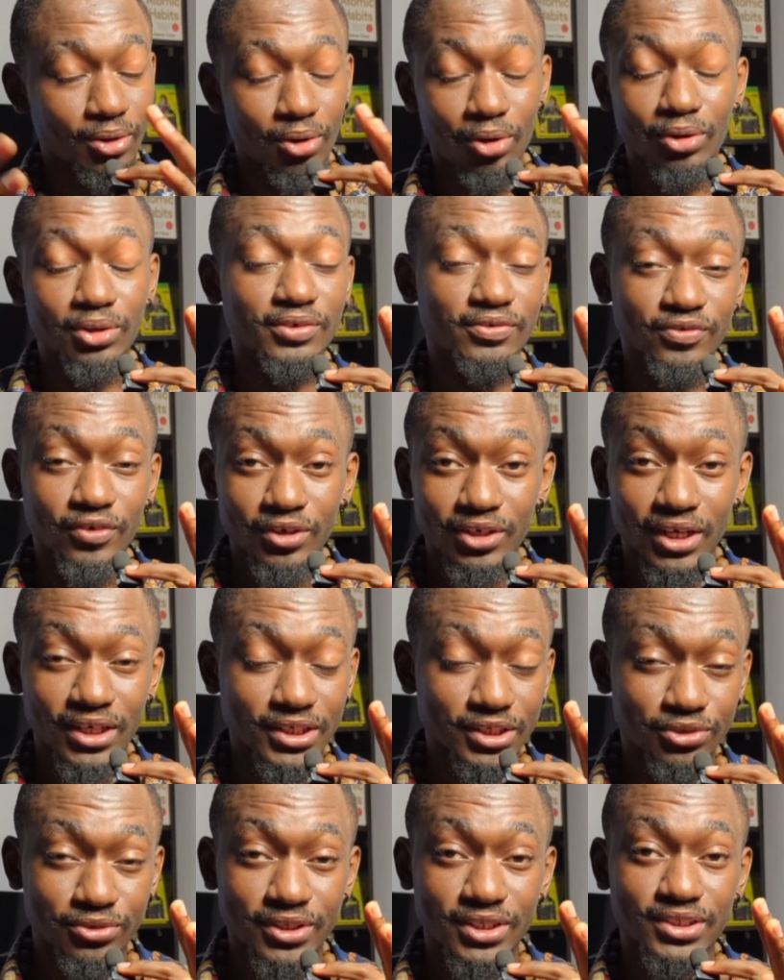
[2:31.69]
all the fun
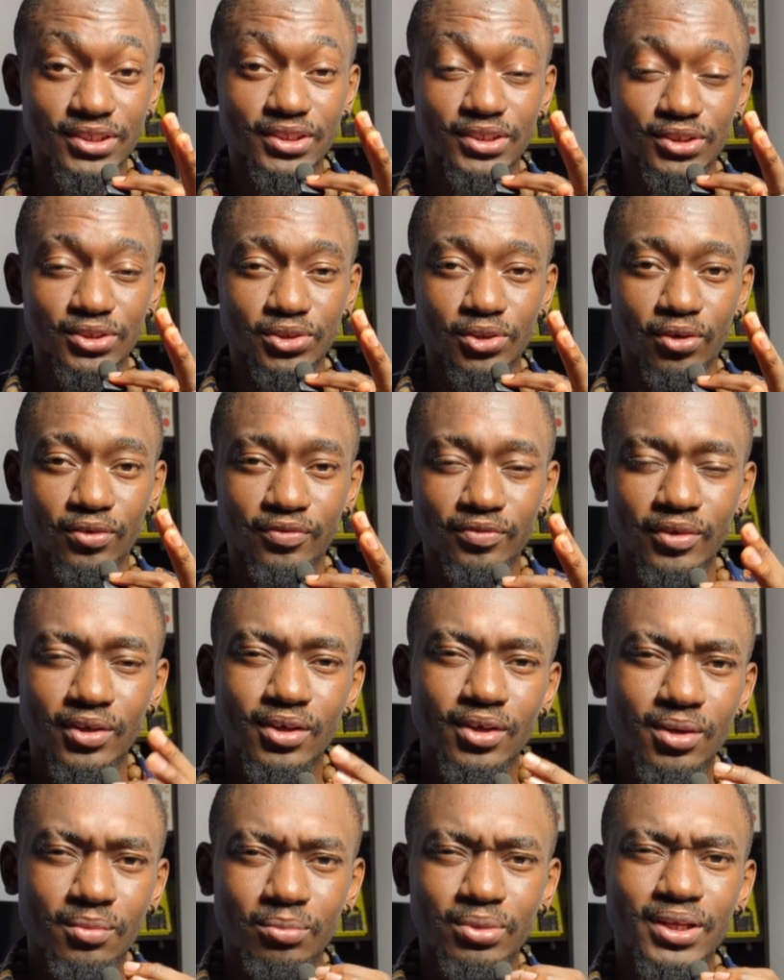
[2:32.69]
and interesting stuff.
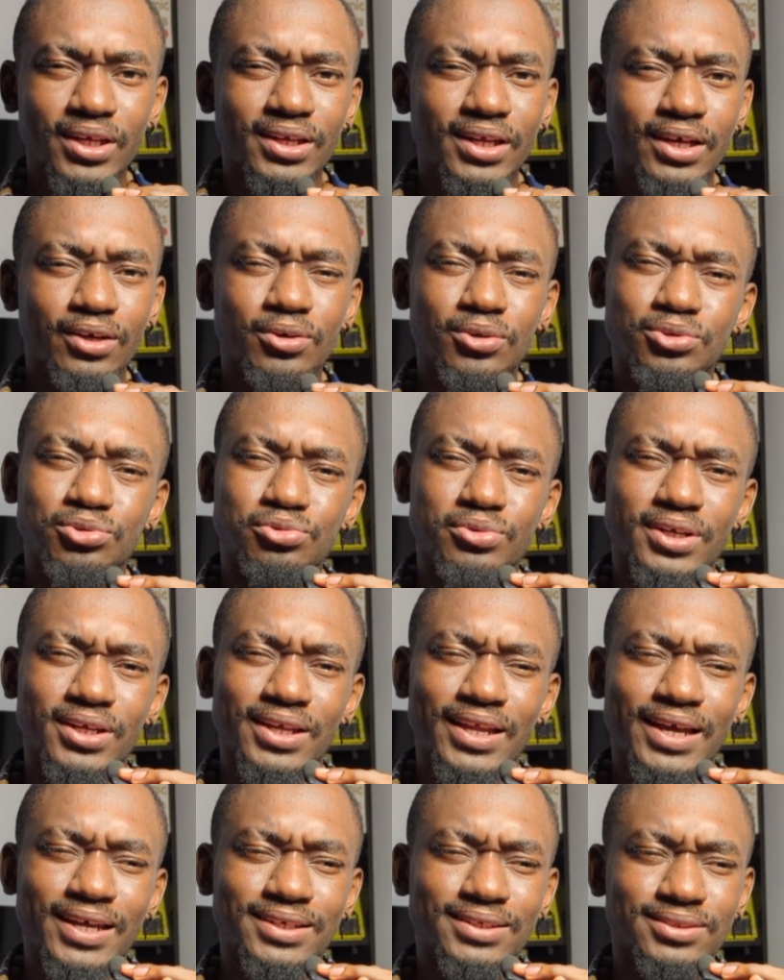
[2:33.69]
But then I got to
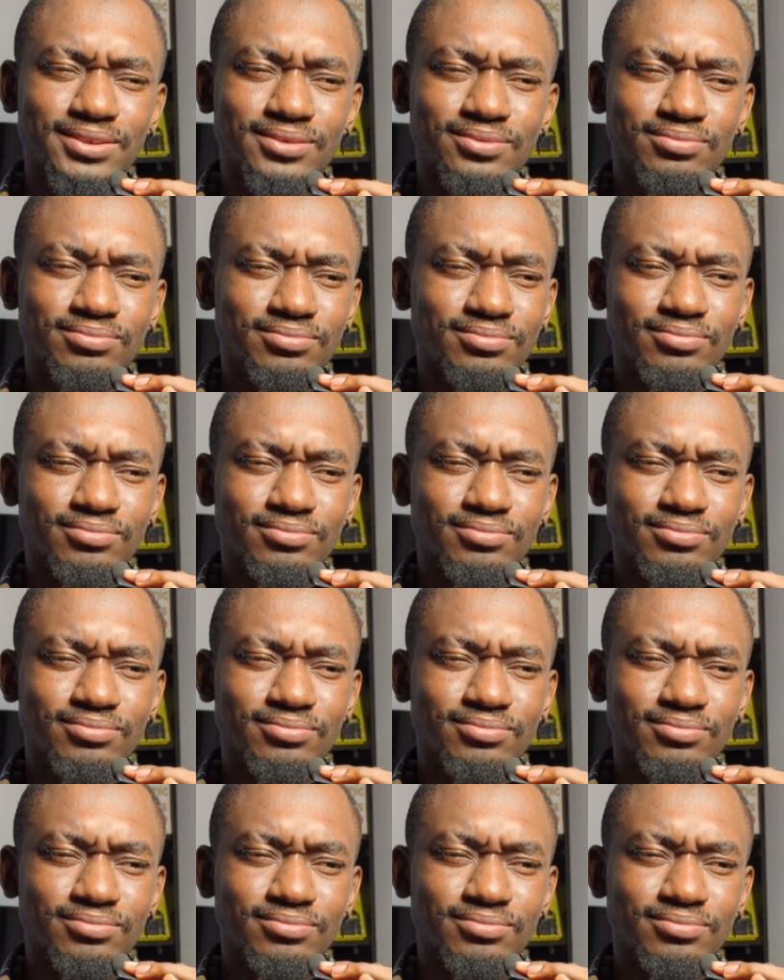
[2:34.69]
realize